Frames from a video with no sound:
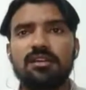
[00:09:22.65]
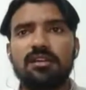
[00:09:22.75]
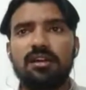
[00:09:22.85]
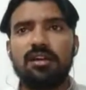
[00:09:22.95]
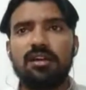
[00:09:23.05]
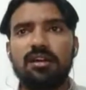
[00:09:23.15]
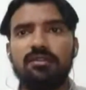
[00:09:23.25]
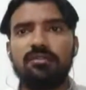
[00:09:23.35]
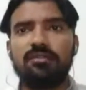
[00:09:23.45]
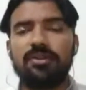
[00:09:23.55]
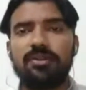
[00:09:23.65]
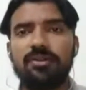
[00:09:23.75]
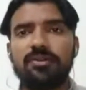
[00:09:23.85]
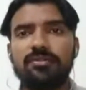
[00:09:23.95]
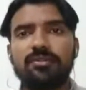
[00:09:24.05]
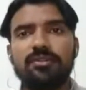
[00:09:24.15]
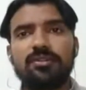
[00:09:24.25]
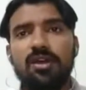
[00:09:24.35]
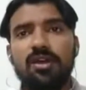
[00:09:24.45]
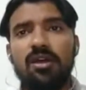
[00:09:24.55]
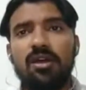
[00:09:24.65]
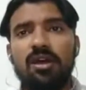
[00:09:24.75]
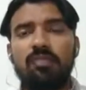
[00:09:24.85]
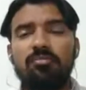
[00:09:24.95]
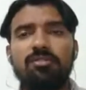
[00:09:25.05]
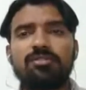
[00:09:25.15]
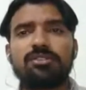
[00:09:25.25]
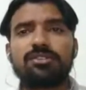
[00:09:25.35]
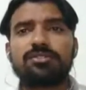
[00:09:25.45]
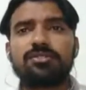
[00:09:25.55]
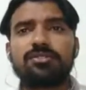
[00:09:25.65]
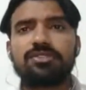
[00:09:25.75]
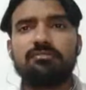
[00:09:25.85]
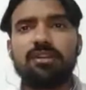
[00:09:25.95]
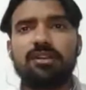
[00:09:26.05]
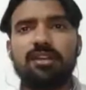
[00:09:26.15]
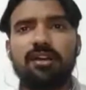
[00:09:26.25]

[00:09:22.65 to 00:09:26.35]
video about social media.